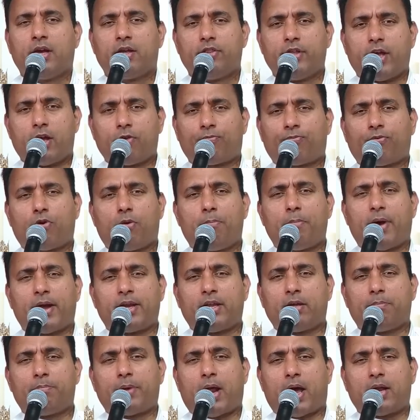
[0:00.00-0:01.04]
Therefore, my
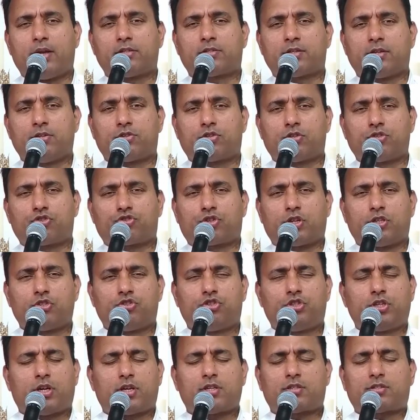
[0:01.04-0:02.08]
dear brothers and sisters,
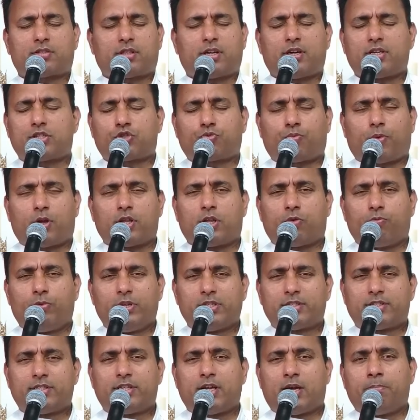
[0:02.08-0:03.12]
just thirst for the
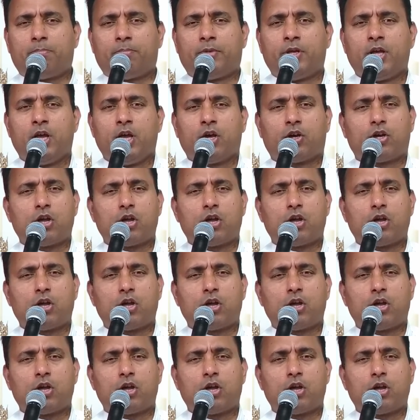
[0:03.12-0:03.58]
wisdom.